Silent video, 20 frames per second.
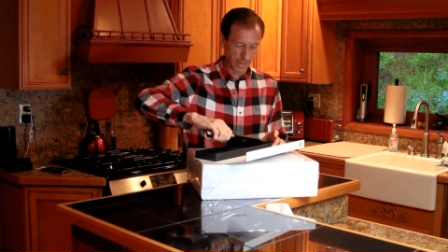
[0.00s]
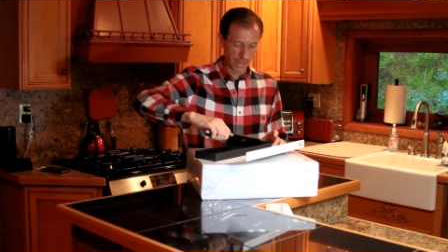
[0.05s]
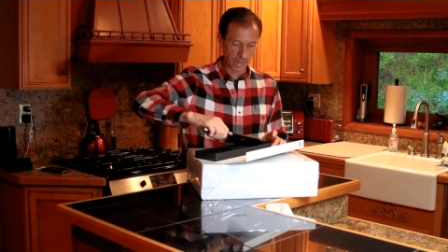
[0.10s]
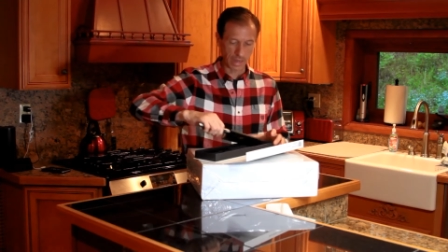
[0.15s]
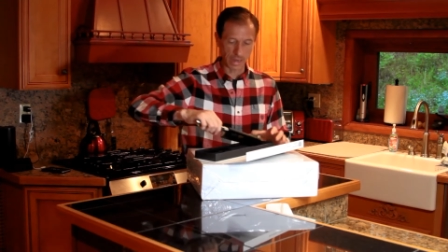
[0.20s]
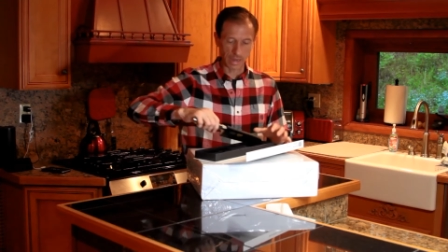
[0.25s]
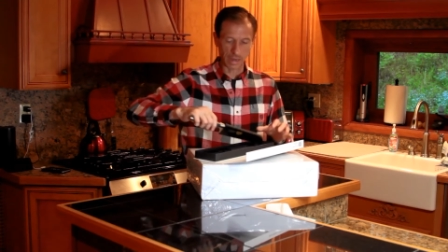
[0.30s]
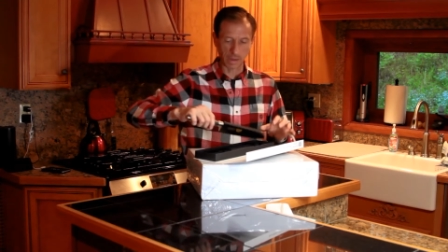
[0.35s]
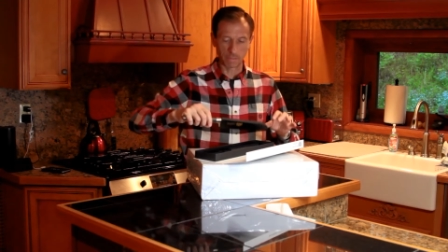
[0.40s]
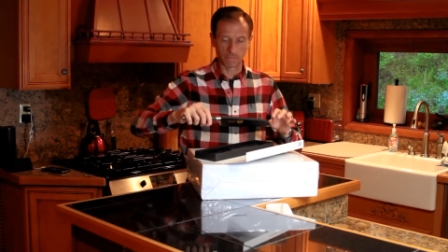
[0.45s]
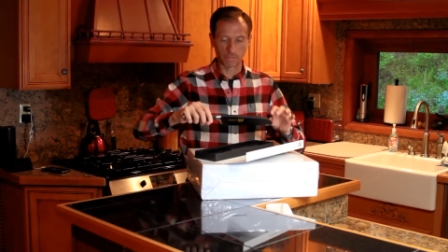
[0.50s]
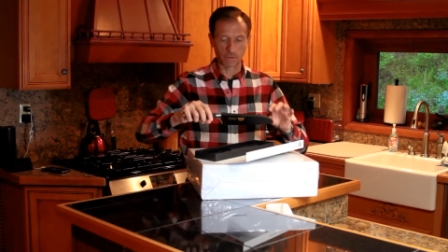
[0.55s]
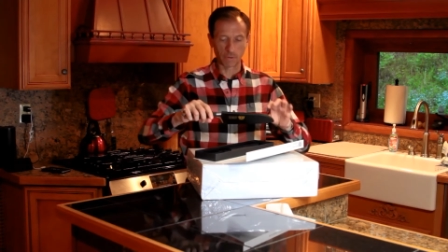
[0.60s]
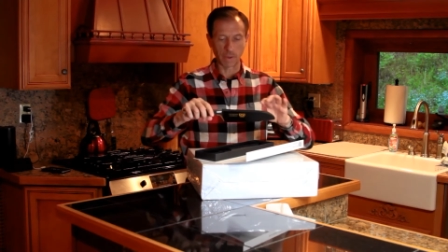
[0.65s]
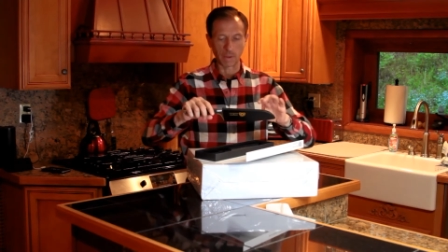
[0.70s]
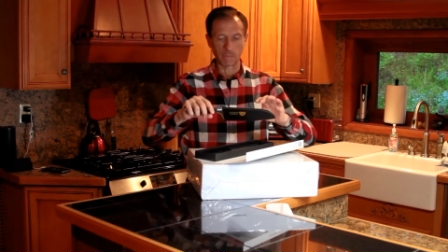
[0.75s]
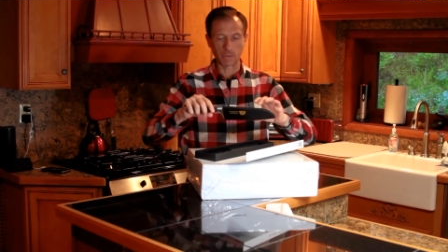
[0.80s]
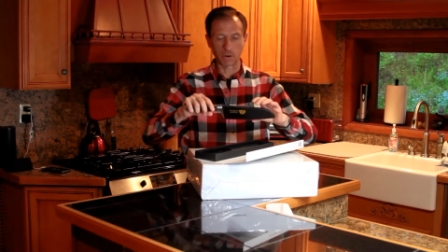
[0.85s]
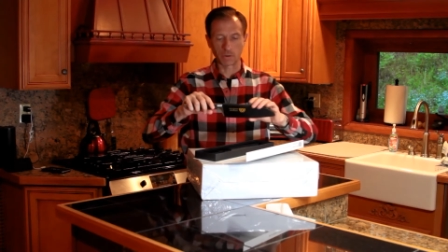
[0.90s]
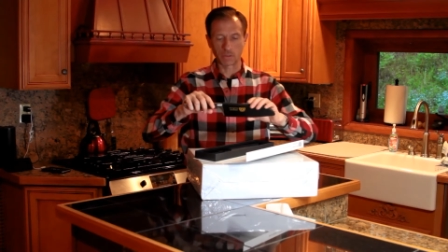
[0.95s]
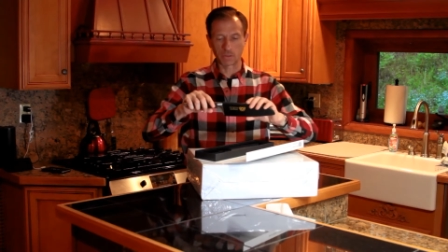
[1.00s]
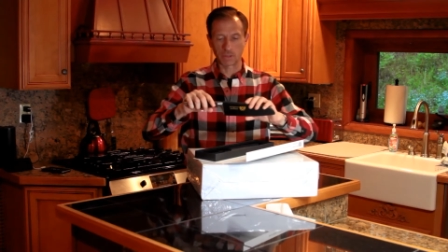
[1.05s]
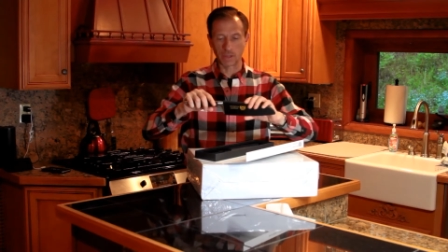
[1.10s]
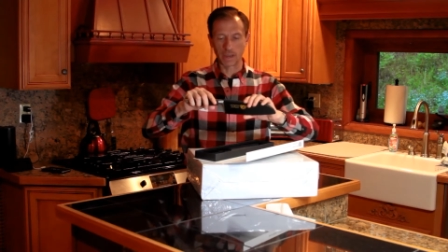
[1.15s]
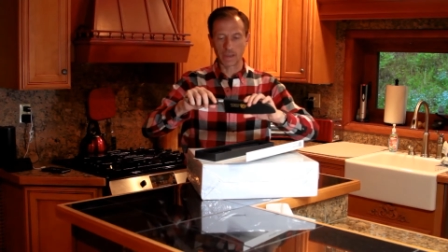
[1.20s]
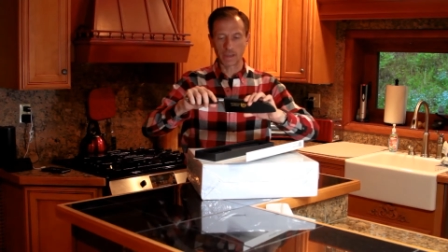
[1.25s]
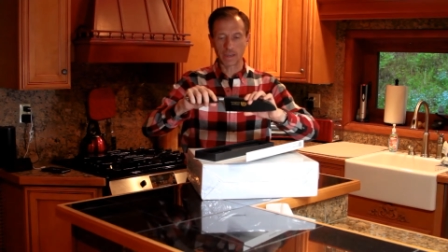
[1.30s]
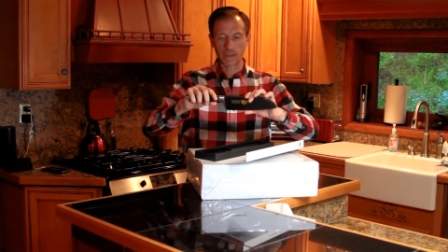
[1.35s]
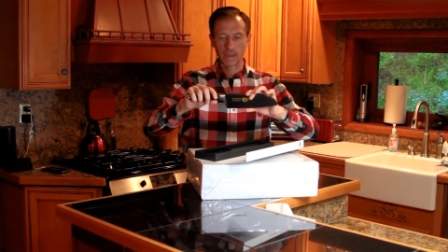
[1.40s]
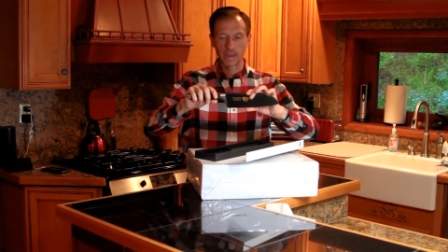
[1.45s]
for my
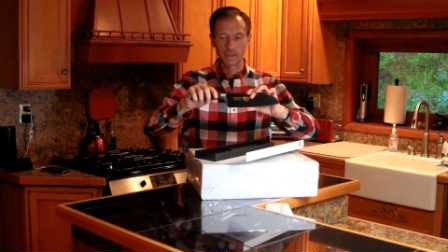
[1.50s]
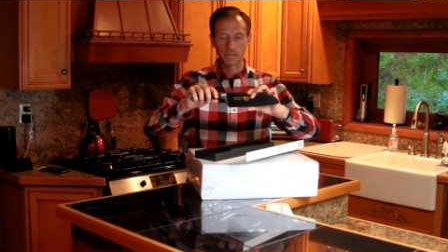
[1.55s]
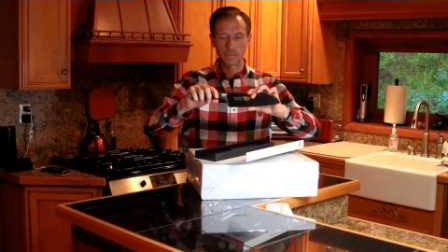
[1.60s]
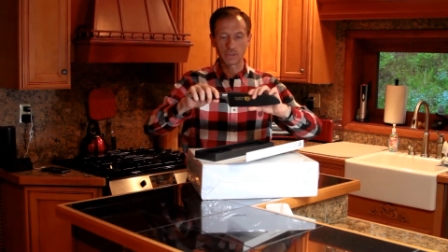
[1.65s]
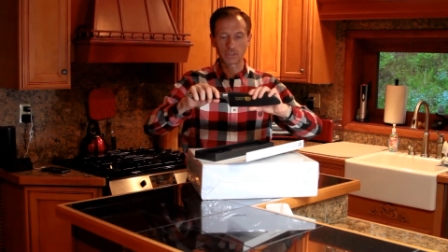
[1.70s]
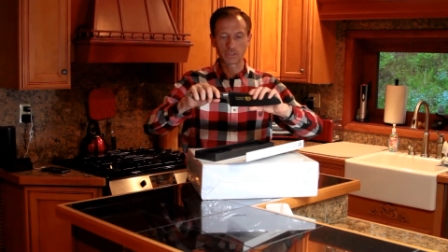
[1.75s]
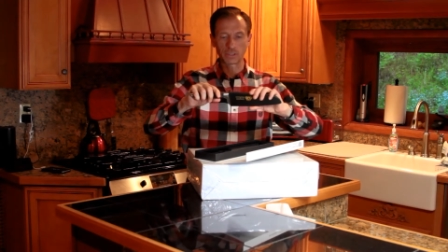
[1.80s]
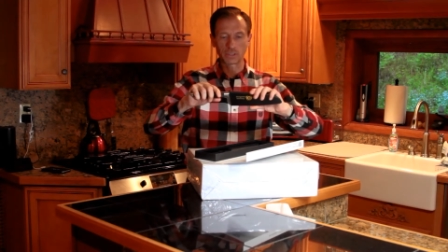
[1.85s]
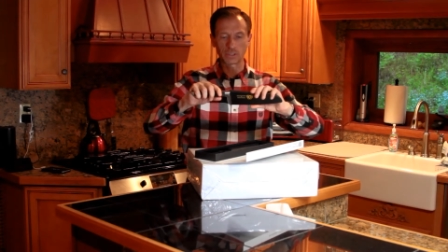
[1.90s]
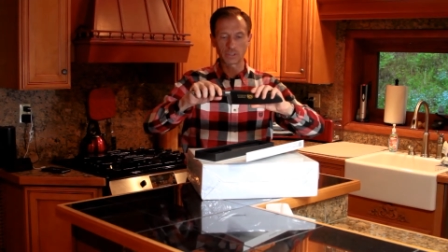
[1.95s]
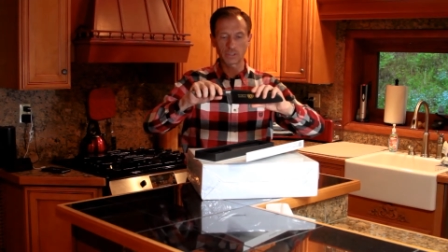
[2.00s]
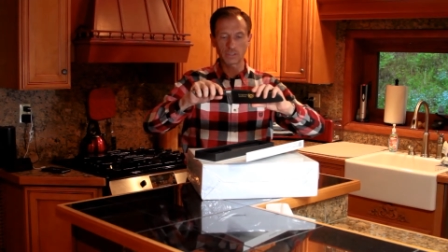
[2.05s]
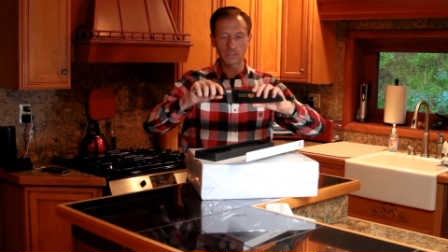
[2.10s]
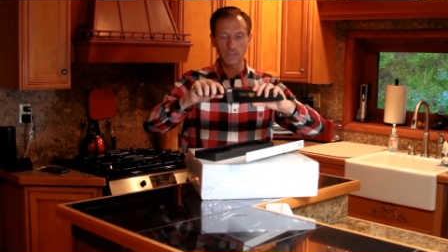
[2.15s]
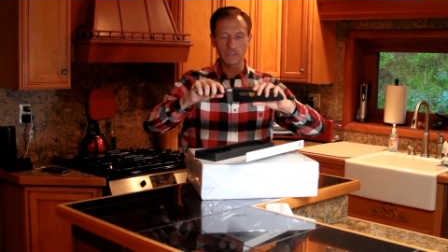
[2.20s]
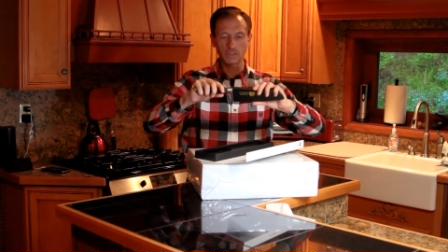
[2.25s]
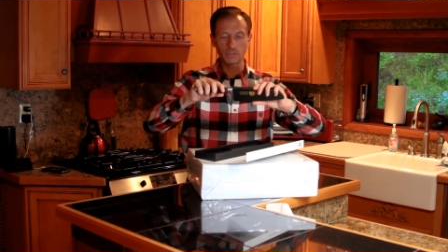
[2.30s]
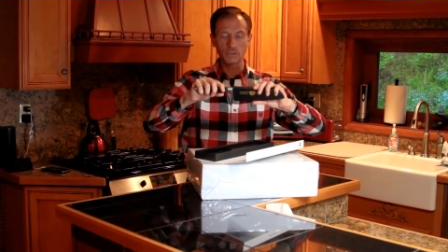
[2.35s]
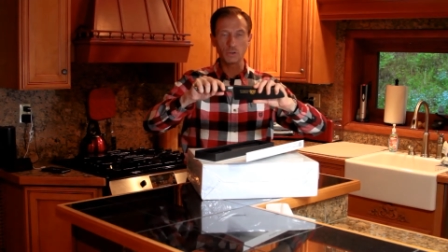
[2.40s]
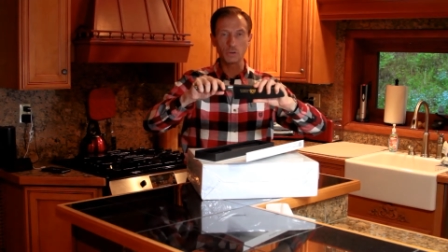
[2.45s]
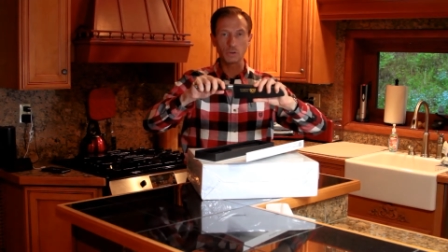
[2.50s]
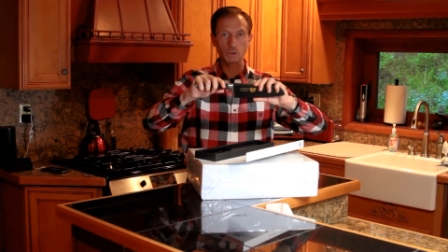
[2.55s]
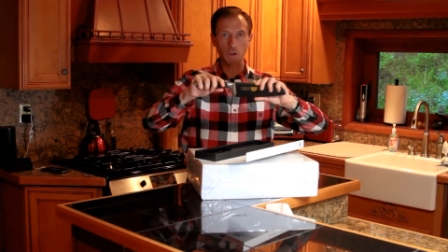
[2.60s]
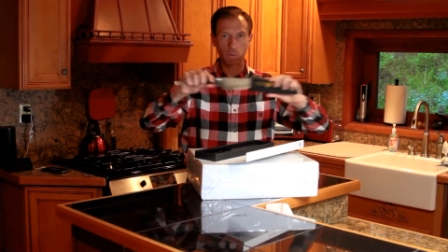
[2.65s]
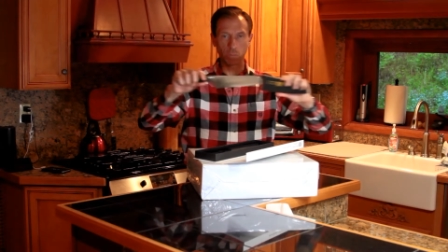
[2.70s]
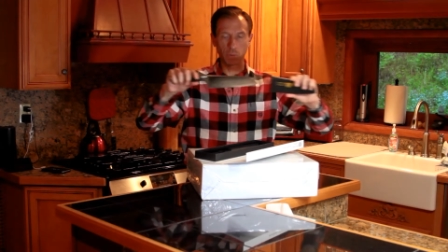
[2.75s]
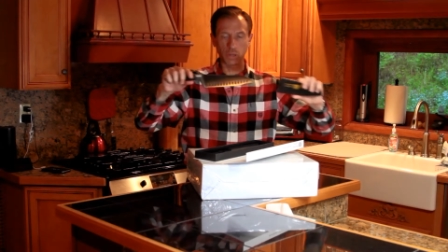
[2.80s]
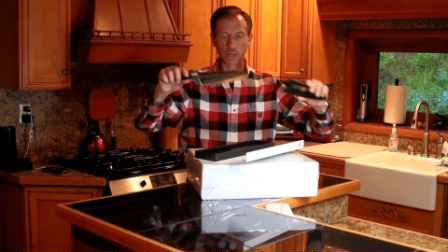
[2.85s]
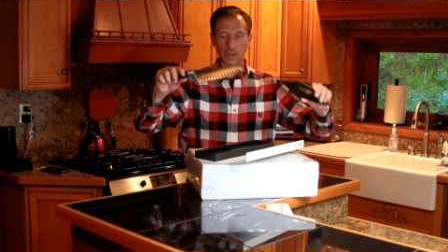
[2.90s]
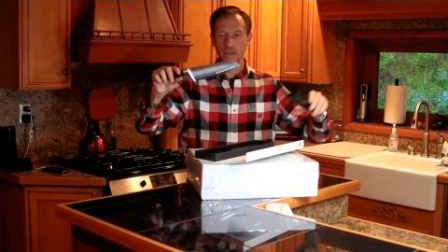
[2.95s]
birthday, and this is a
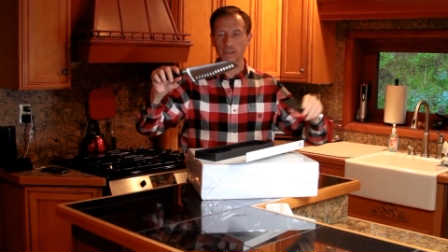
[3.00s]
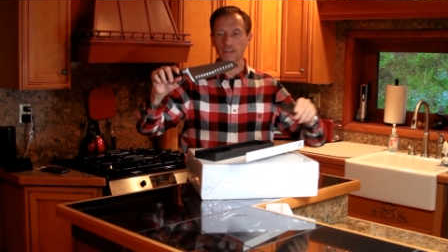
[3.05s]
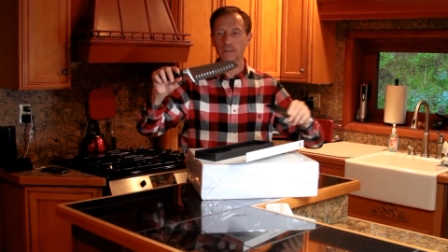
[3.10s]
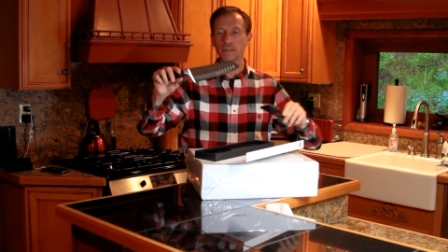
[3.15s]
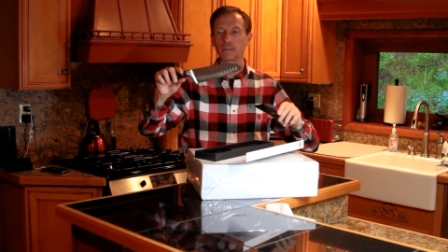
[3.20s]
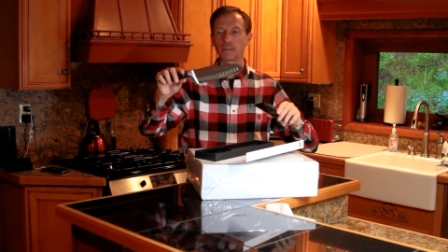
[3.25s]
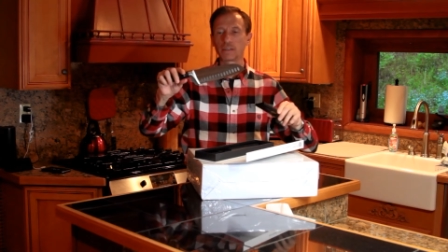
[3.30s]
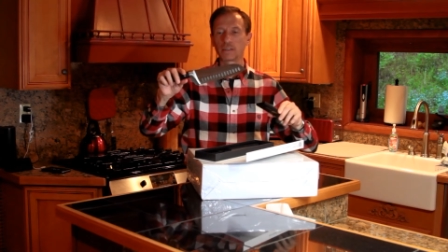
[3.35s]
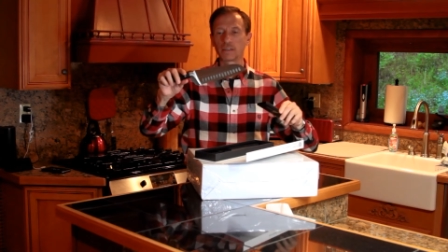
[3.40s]
Santoku blade,